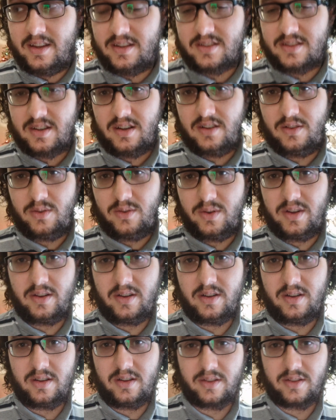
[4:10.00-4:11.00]
So,
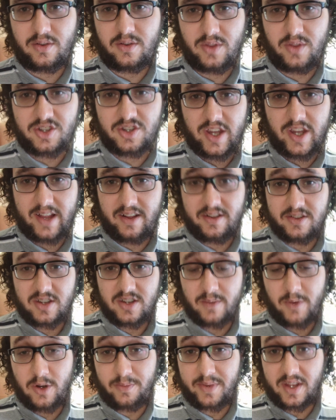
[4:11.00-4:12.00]
through this challenge,
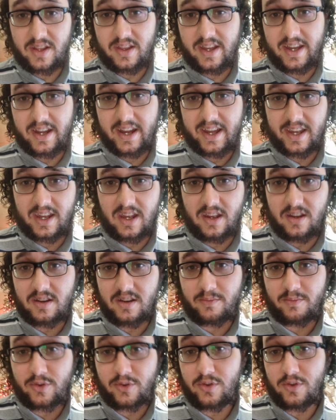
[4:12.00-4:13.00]
I'm hoping that I can
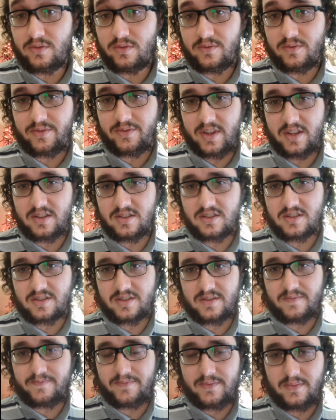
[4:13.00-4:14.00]
improve and
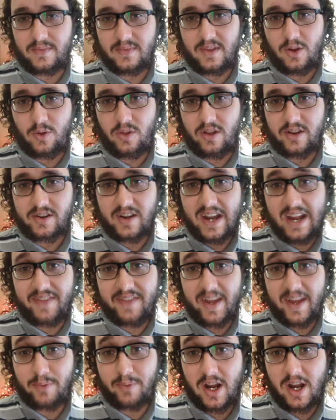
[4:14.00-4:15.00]
no longer
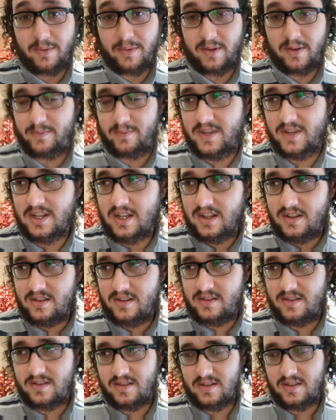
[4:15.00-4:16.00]
have that problem.
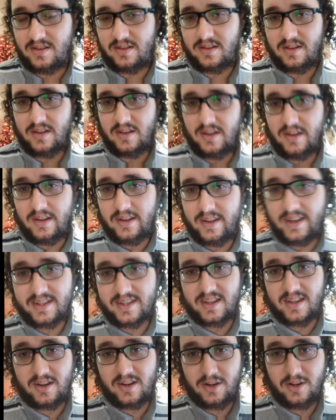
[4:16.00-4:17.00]

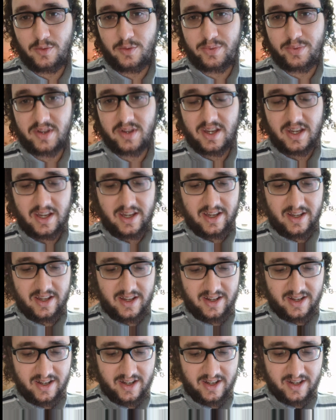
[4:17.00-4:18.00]
That's the hope.
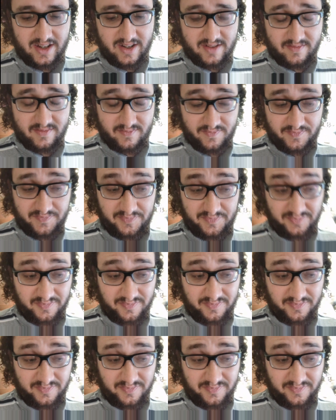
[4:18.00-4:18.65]
Um,